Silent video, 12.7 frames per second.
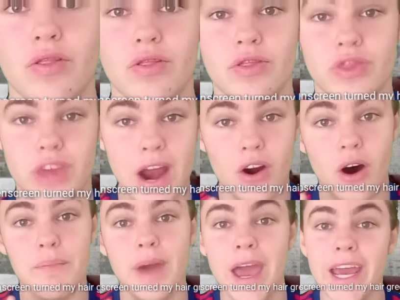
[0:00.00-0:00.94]
There
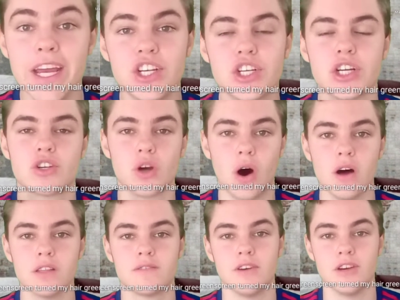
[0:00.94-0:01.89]
are major
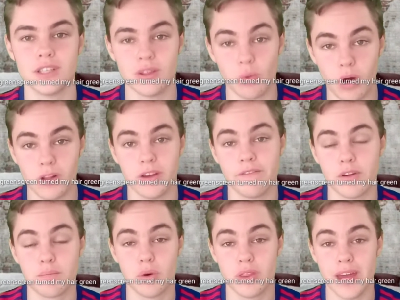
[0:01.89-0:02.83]
transfers in the world of
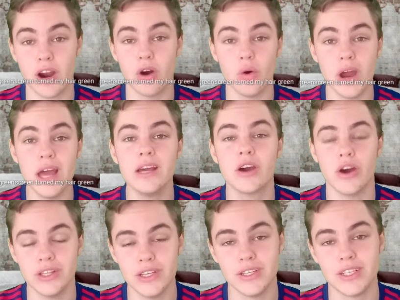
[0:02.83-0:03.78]
football that are really
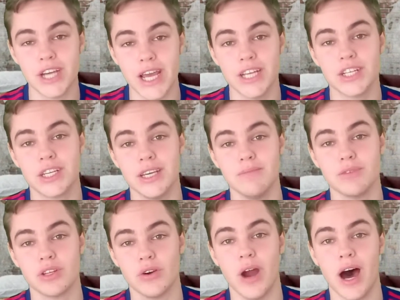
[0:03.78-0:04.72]
going to change
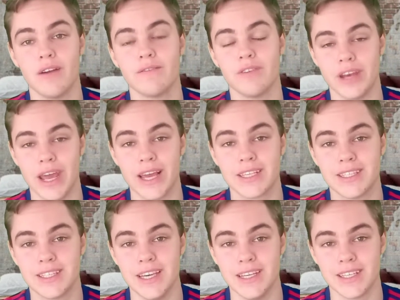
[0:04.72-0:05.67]
teams around for next
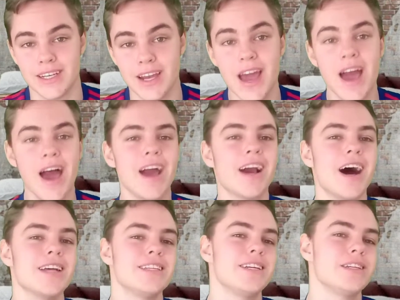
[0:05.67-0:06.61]
season. Hey
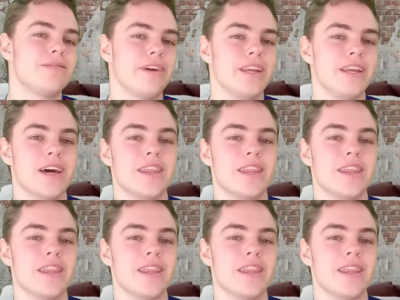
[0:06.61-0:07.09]
guys, it is Finn here.